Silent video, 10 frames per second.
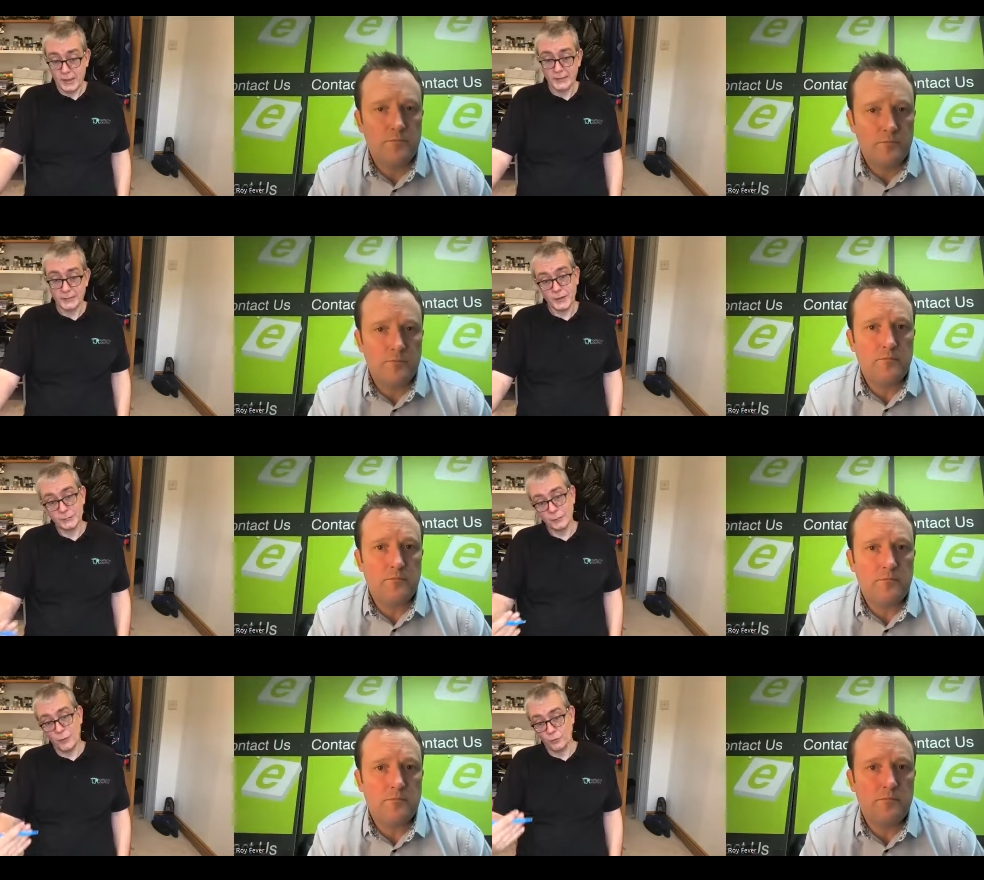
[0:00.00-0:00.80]
Speaker 1: In
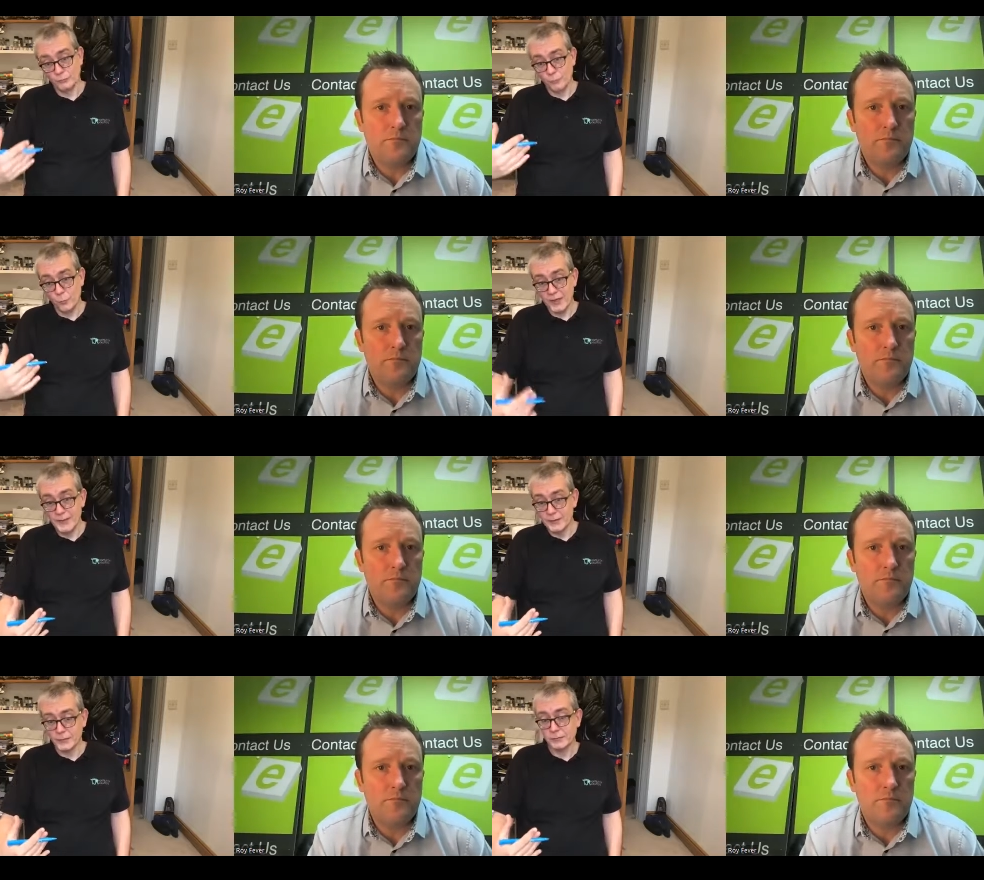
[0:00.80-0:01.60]
terms of what
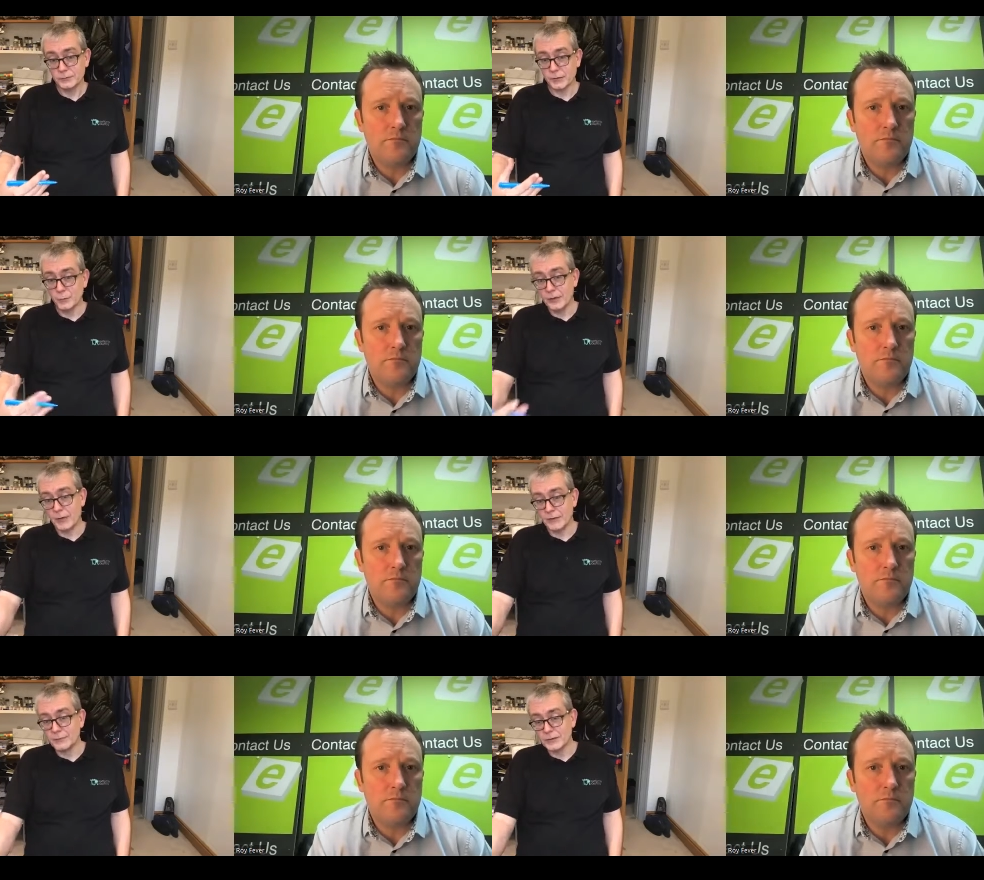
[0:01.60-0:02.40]
we do, so
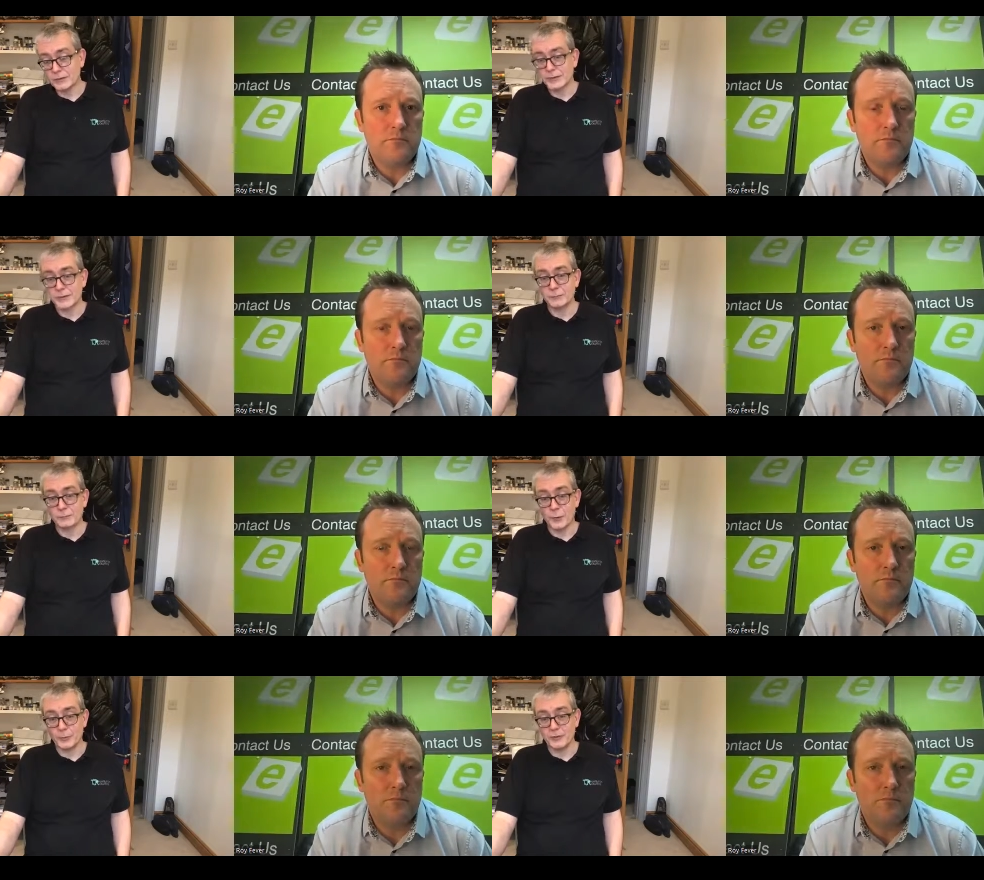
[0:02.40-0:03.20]
we're only visiting
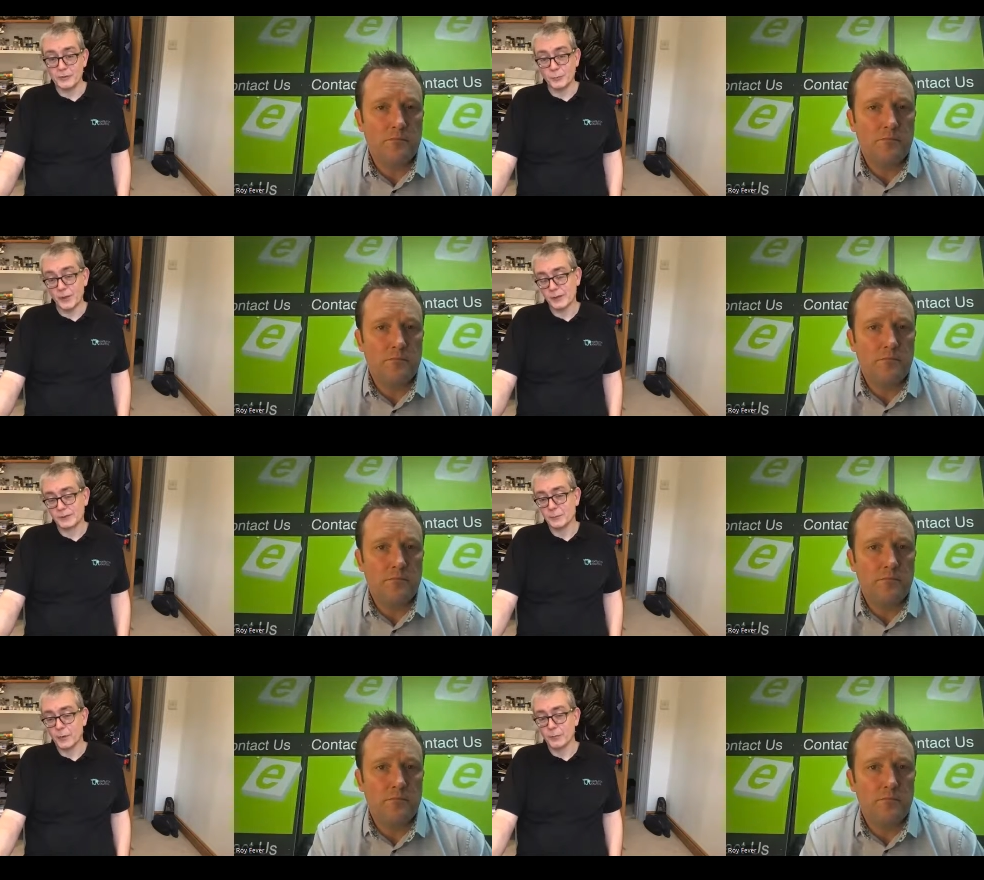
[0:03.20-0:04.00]
properties where
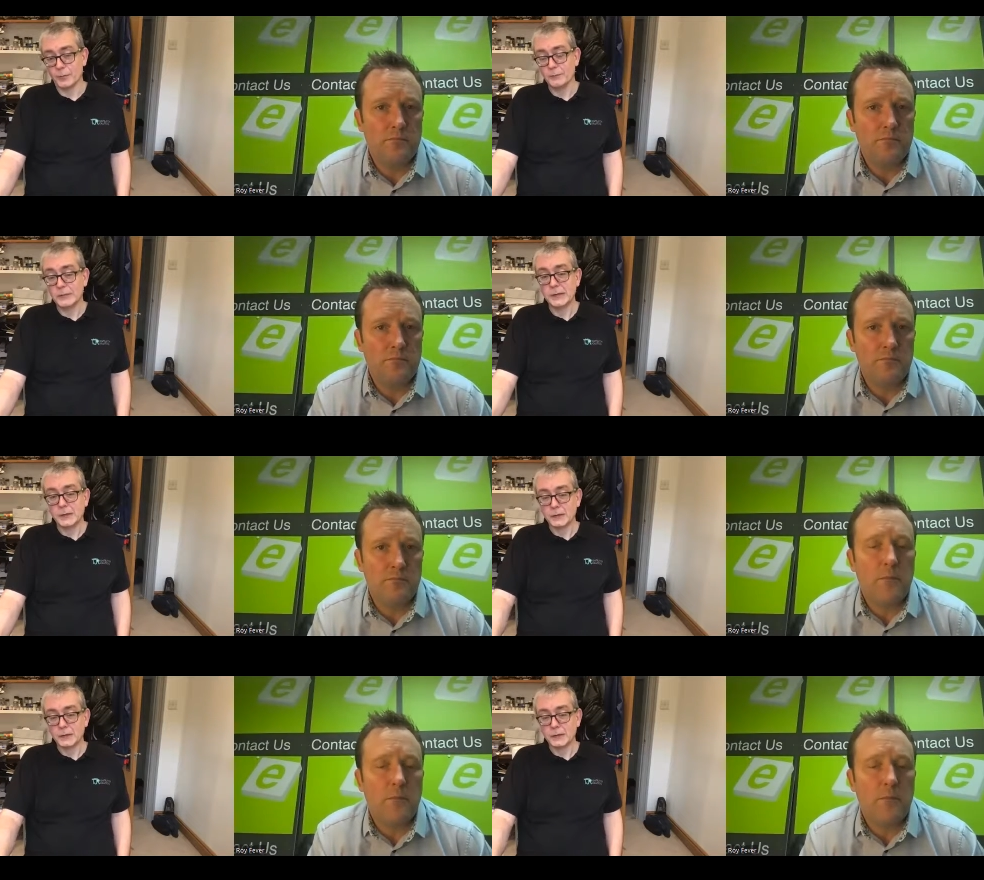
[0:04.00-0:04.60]
there's a problem.